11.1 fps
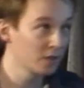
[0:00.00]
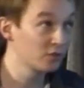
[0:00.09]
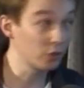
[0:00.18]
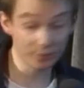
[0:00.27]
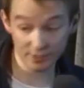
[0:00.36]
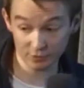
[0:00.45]

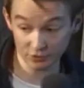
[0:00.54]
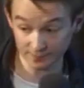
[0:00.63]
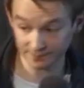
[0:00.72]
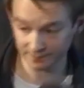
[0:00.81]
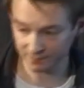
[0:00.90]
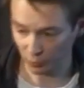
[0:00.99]
So the renderers,
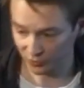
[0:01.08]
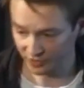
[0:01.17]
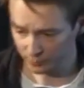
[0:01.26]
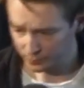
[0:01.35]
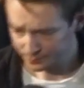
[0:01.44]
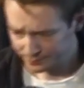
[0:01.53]
for
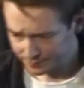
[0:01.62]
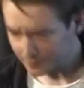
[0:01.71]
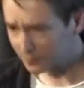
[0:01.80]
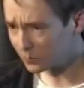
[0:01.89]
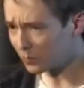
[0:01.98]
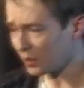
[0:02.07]
example,
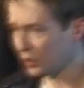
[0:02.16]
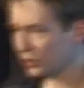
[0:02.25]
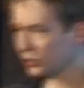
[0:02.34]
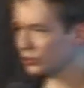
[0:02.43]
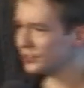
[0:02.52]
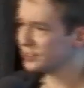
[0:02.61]

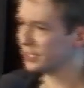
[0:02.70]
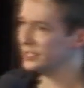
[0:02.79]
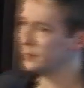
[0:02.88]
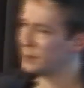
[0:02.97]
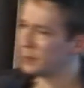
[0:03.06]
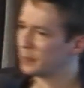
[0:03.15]

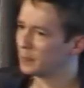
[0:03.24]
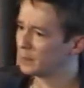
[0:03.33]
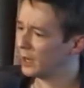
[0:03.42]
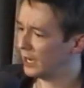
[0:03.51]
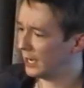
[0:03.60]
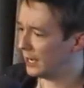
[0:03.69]
critically,
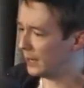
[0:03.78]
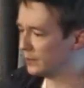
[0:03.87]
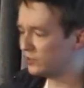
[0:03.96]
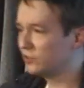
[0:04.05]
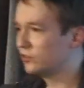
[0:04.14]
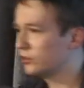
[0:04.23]
and
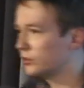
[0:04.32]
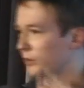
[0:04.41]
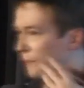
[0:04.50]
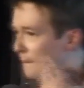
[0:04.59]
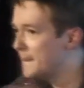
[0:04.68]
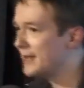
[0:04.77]
this is the kind
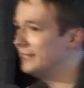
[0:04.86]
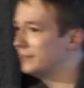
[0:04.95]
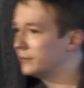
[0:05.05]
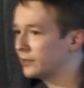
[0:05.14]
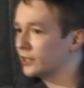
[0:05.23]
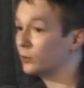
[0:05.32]
of main
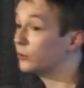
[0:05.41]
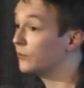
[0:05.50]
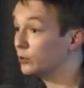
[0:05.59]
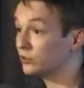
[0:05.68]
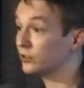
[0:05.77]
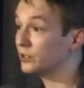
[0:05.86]
thing I would
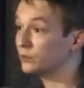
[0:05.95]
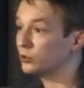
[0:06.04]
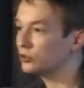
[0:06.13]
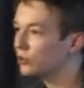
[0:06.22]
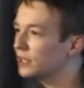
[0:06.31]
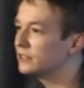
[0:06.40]
focus on if you're
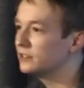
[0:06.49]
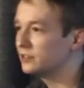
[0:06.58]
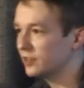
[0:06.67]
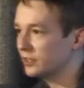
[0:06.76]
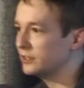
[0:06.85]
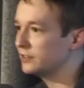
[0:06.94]
trying to
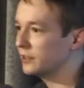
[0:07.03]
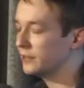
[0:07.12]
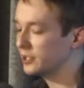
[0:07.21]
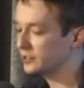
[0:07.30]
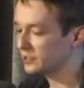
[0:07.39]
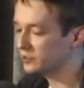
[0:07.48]
design these kind of
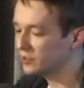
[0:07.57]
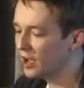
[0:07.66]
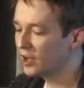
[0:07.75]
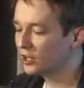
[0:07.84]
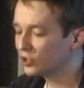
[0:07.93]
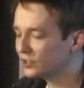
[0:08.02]
architectures,
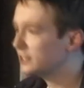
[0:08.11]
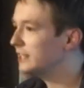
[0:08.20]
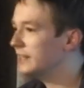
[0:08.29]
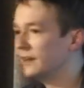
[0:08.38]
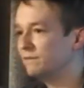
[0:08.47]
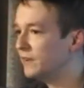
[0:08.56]
critically
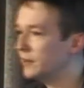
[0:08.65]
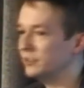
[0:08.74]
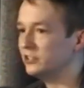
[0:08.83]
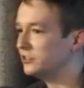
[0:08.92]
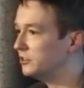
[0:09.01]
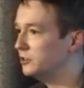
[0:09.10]
they're very
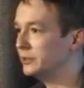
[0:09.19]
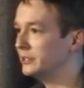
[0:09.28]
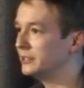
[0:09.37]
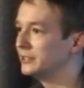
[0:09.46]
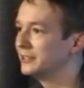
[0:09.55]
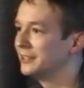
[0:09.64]

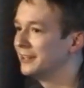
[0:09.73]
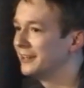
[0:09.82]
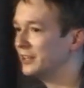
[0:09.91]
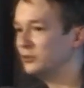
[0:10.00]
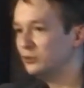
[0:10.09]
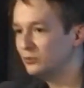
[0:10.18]
stupid.
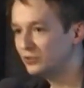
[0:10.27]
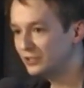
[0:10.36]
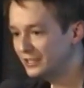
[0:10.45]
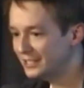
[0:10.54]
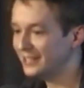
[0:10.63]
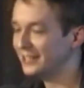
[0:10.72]
They do
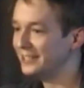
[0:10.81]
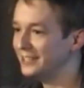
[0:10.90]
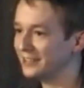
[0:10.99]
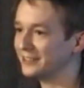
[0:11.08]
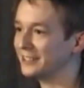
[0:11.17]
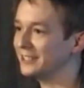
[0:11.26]
nearly
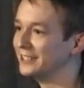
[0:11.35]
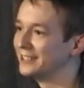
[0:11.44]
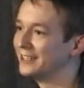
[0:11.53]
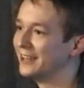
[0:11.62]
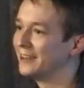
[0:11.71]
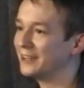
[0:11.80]
nothing.
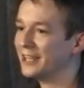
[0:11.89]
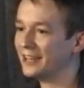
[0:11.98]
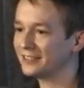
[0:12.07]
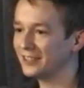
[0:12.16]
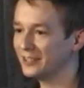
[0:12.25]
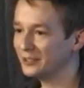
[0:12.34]
They get a